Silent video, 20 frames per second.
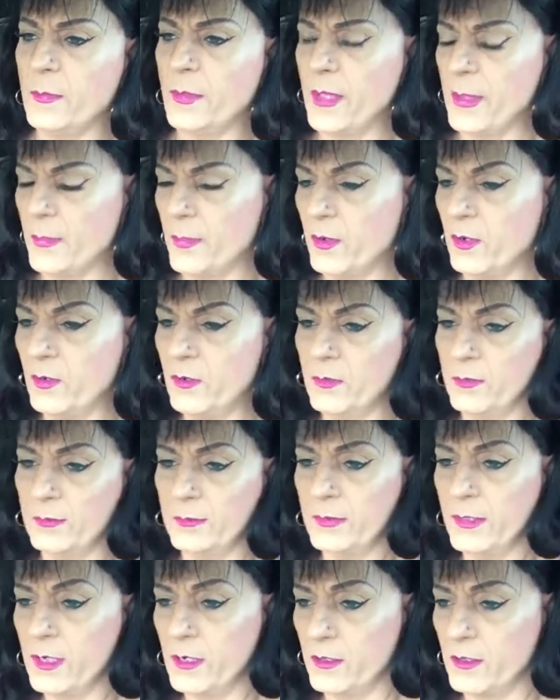People,
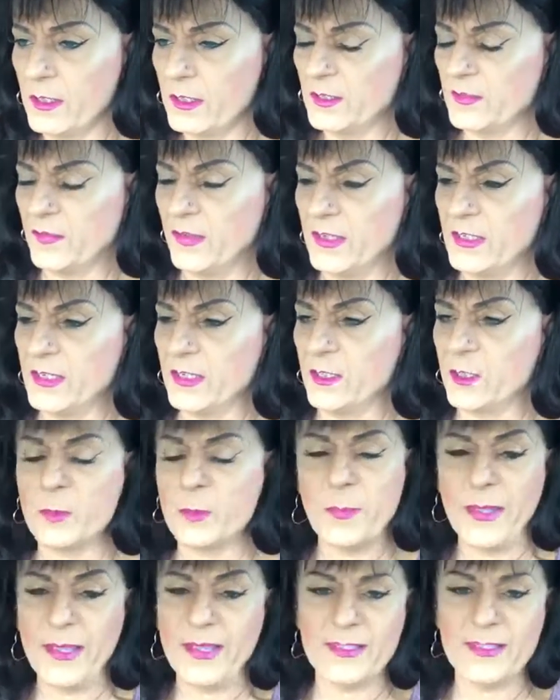let's face it, there's
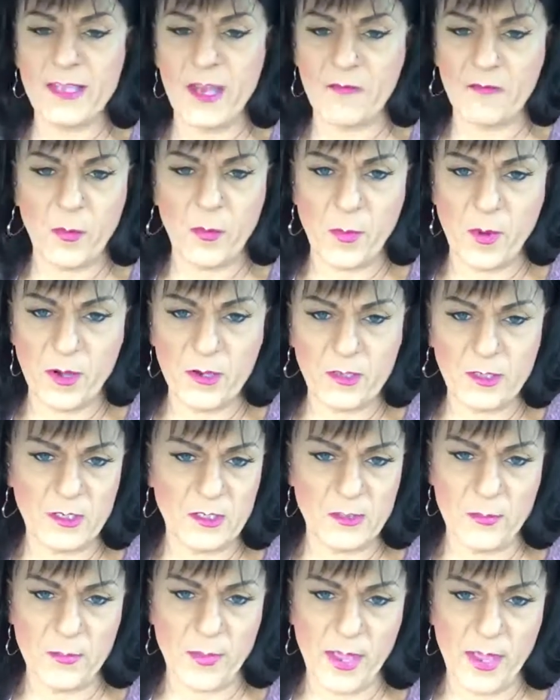bigots everywhere. It
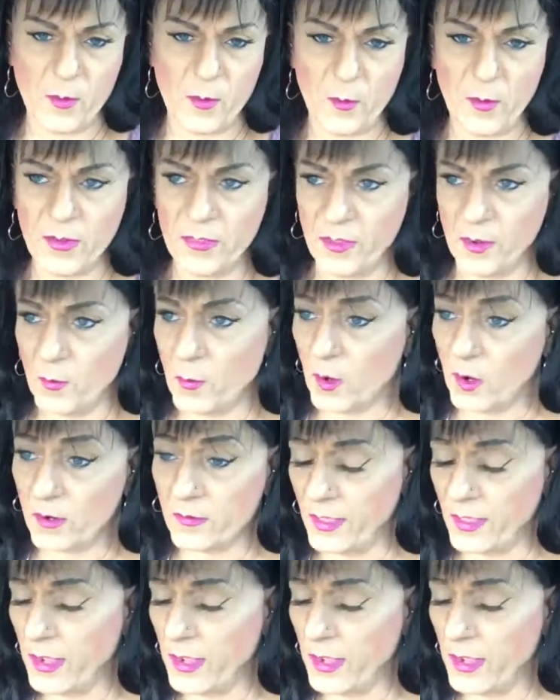doesn't matter where they work.